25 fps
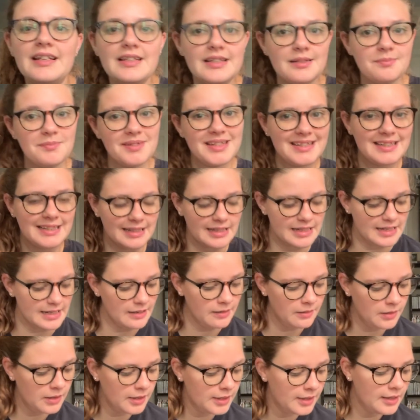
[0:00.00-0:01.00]
is my sticky.
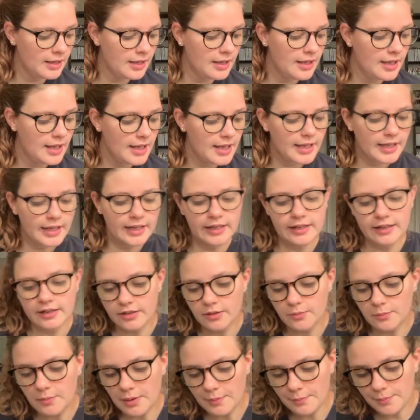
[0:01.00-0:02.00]

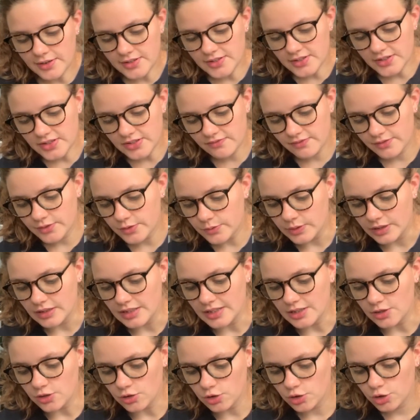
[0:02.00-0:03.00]
And my process for doing
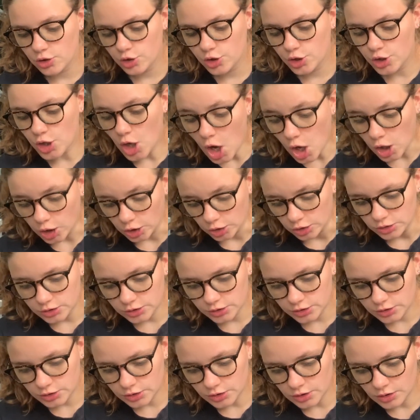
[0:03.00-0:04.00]
these
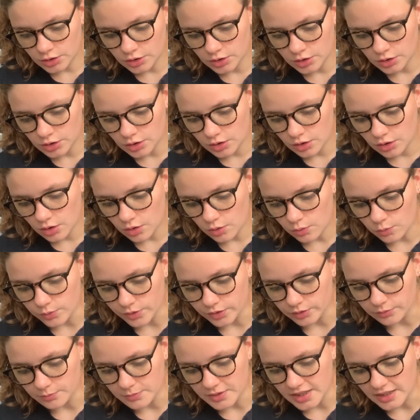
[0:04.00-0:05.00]
chunks
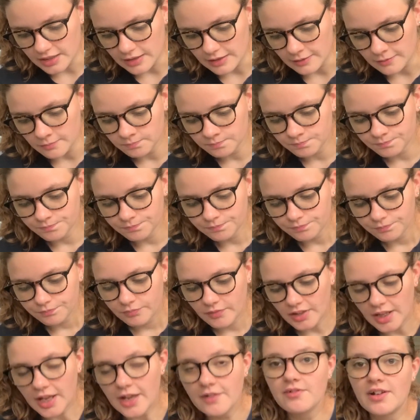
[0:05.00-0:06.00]
will be,
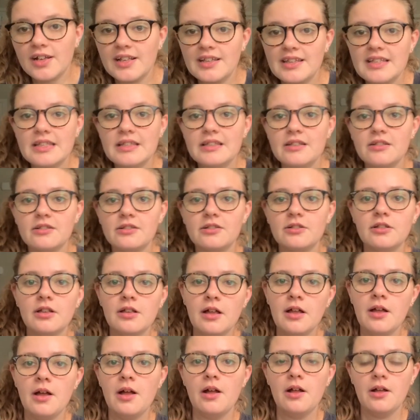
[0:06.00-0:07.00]
I've got these little
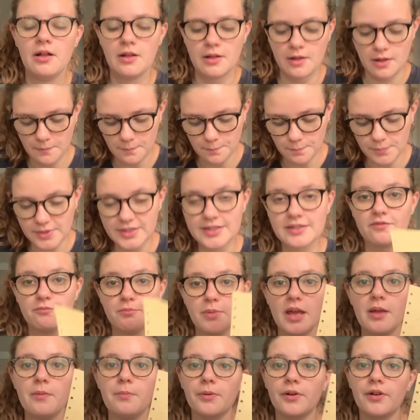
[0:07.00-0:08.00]
bits of
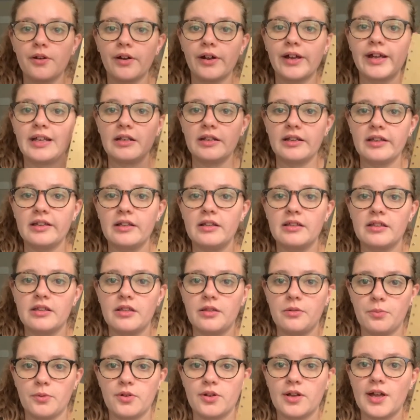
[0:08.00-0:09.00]
paper in
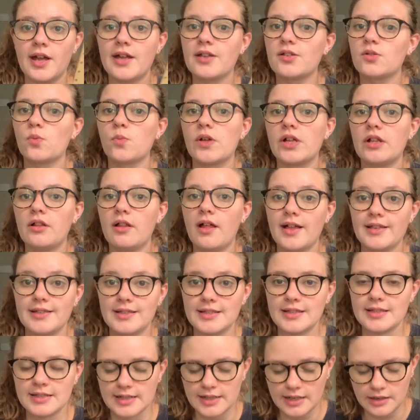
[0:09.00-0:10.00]
the book as well as
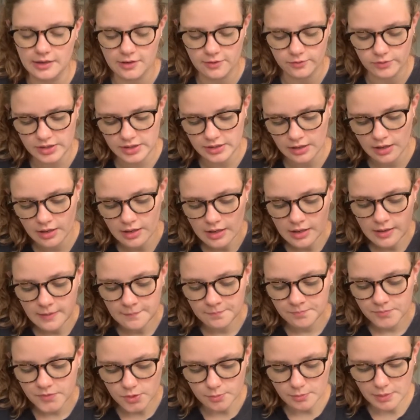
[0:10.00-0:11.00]
the sticky notes.
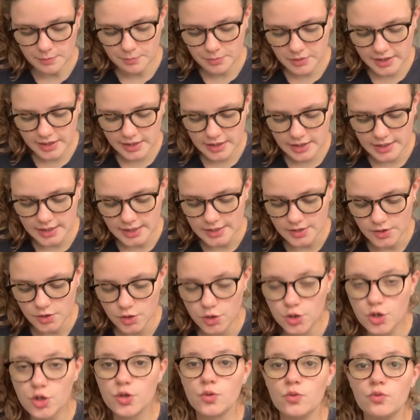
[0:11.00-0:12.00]
So my plan is
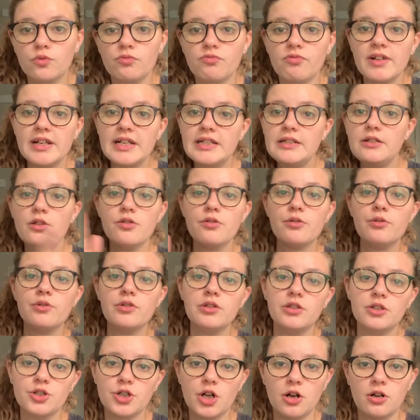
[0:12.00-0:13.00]
to read through
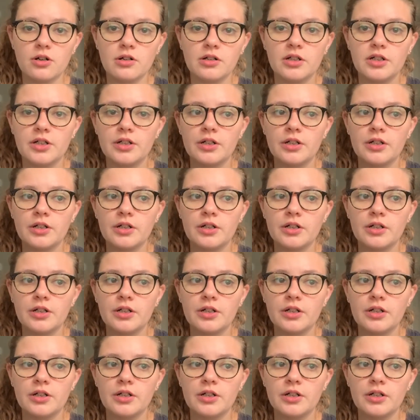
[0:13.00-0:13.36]
the chunk